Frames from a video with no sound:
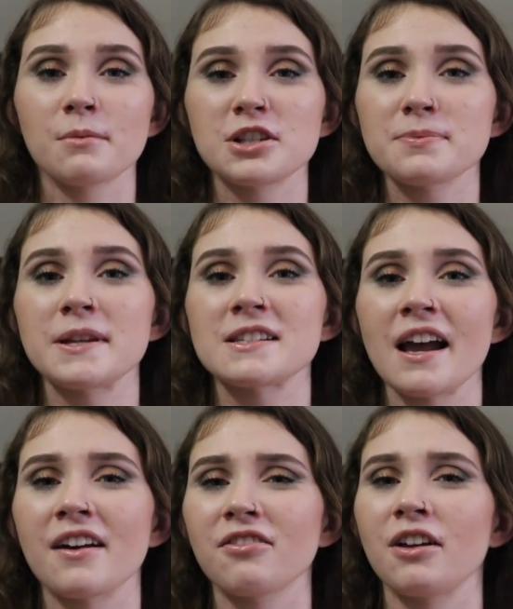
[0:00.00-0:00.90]
just because I
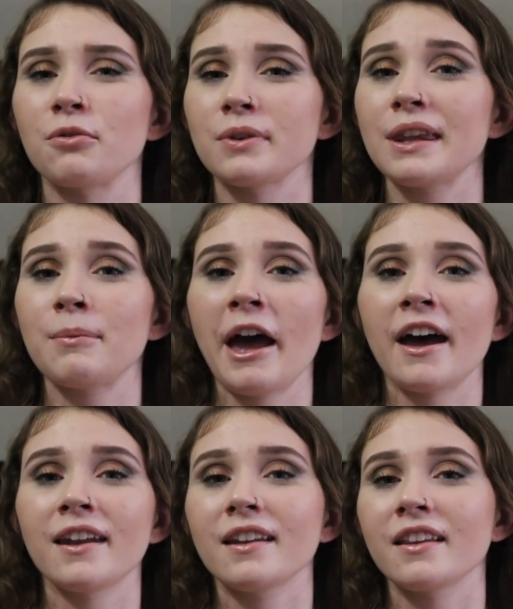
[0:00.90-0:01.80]
have like really
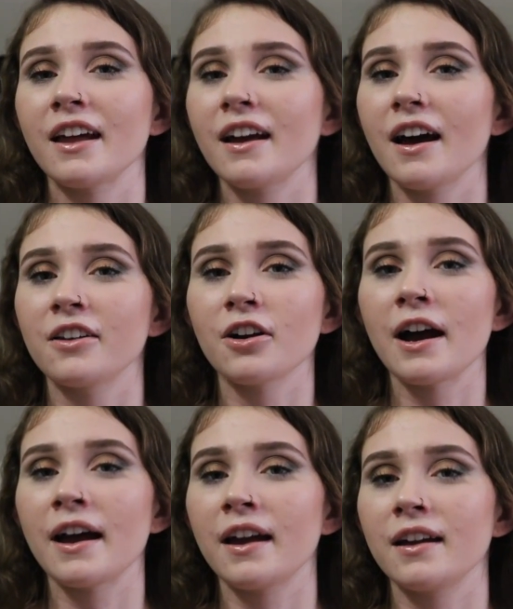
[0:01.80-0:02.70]
bad like under
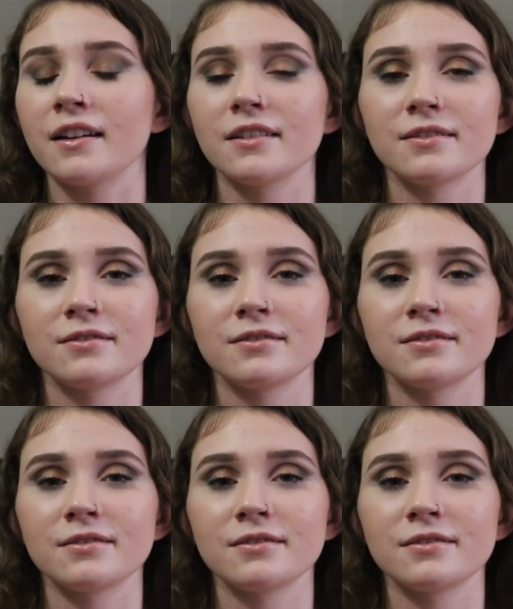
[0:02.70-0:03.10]
eye